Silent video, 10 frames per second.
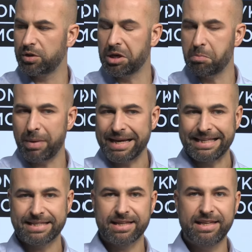During their
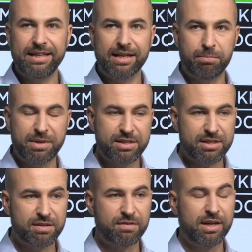crowdfunding
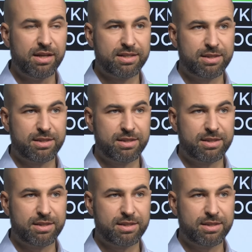campaign,